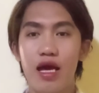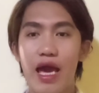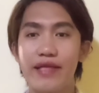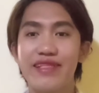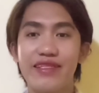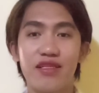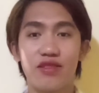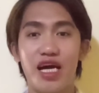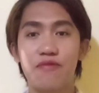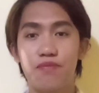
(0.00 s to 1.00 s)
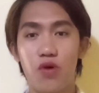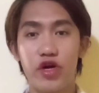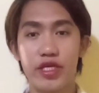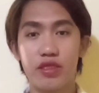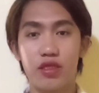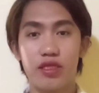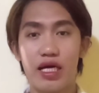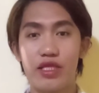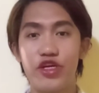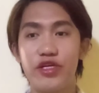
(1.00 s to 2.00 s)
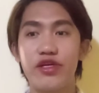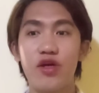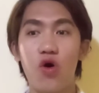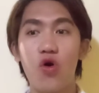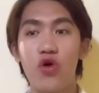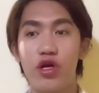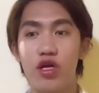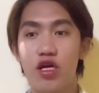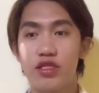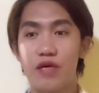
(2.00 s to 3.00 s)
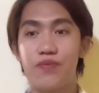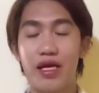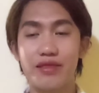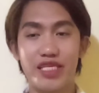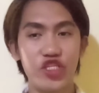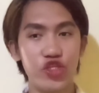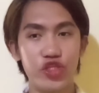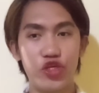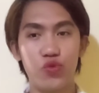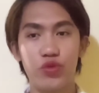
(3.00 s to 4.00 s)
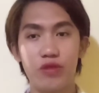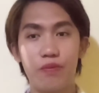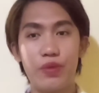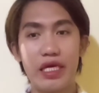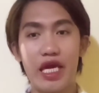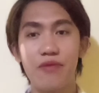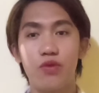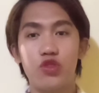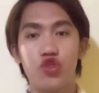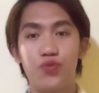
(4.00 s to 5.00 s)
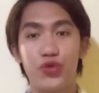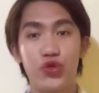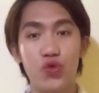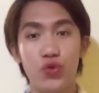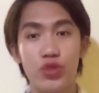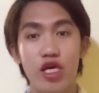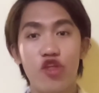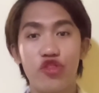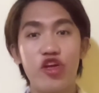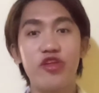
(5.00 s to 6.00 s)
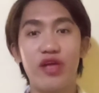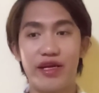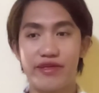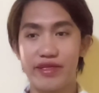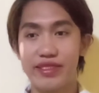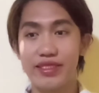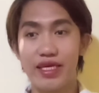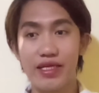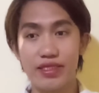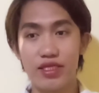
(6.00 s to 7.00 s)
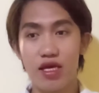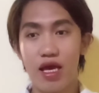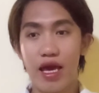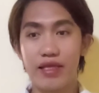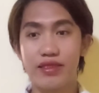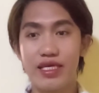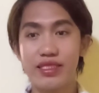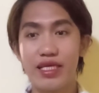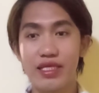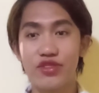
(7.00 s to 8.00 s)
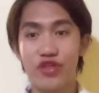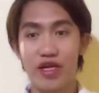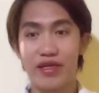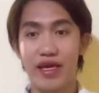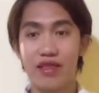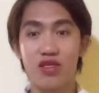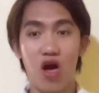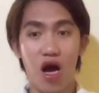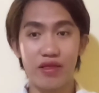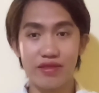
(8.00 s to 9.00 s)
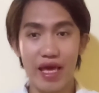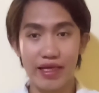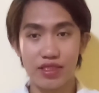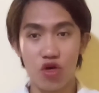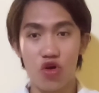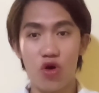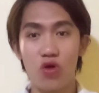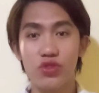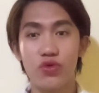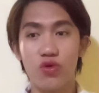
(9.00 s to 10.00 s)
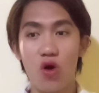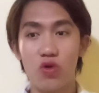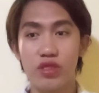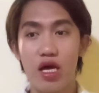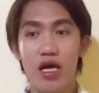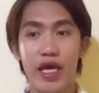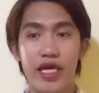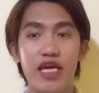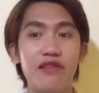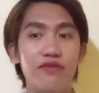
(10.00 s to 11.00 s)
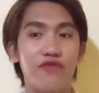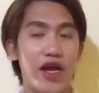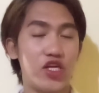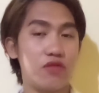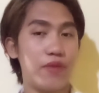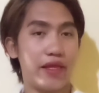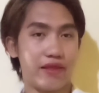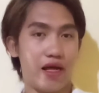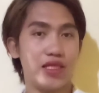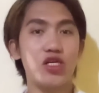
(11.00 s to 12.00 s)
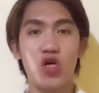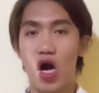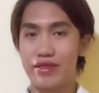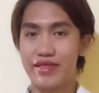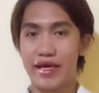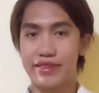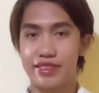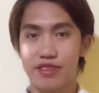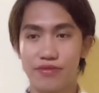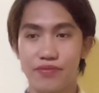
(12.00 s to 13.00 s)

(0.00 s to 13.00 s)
And then at that point, the learner or the practitioner will be able to produce their target skills. And this is target context, or also called a environmental context.